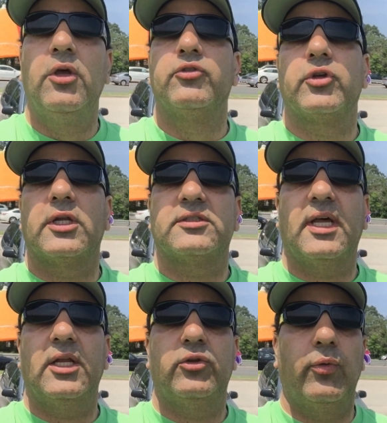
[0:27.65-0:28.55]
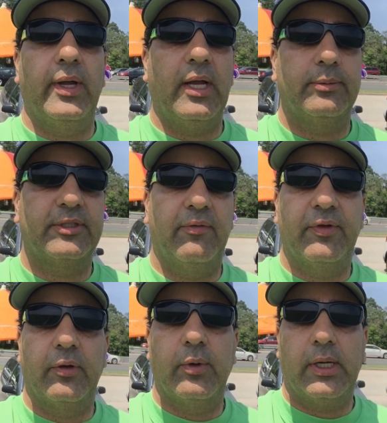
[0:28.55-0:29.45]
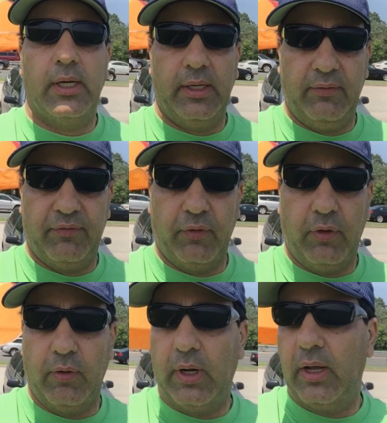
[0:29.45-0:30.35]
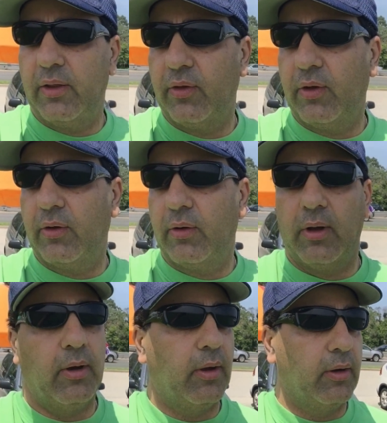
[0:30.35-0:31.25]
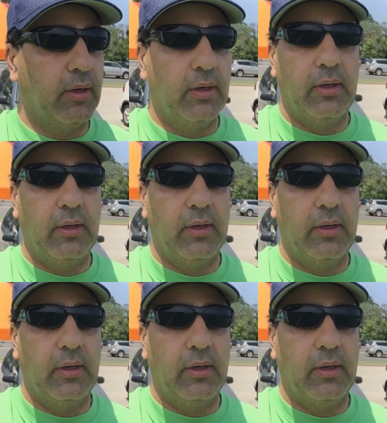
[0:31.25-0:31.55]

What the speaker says: So I decided to rig up something quickly for the